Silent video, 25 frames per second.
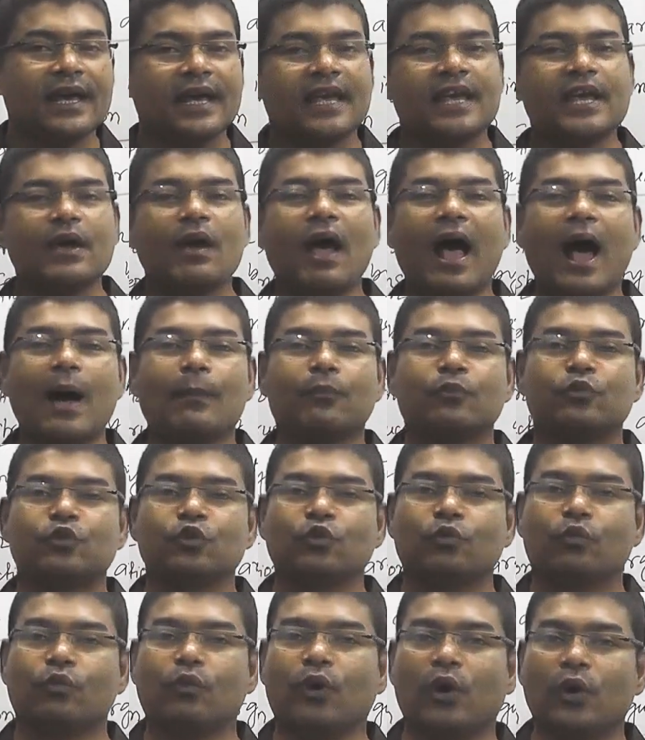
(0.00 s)
you have
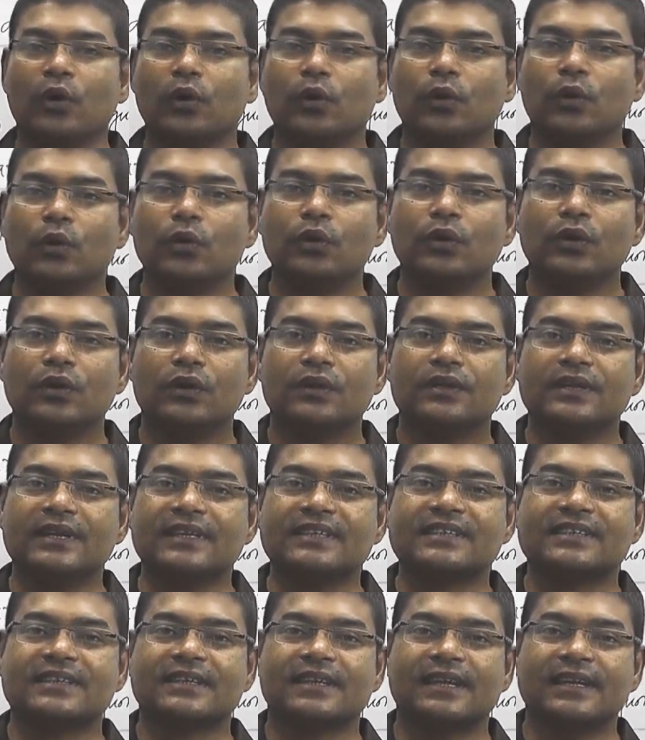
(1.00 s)
to follow
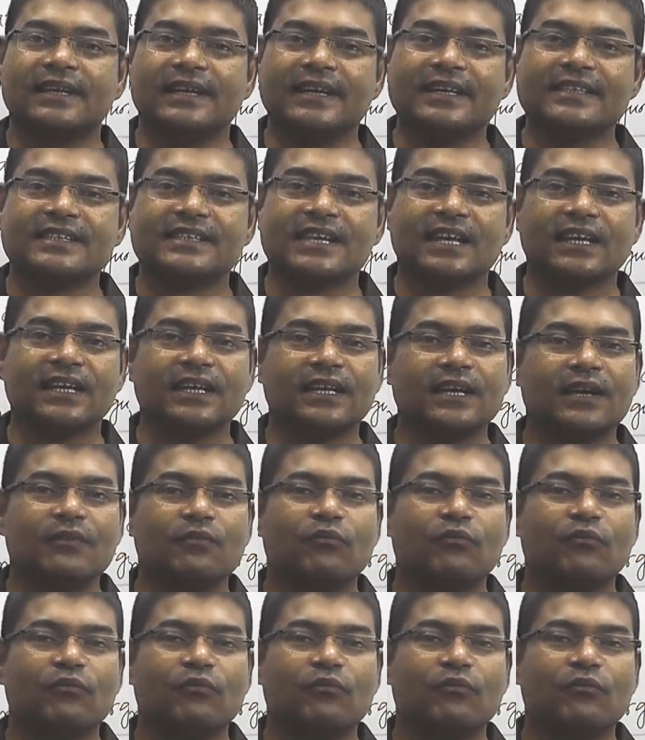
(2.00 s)
this lesson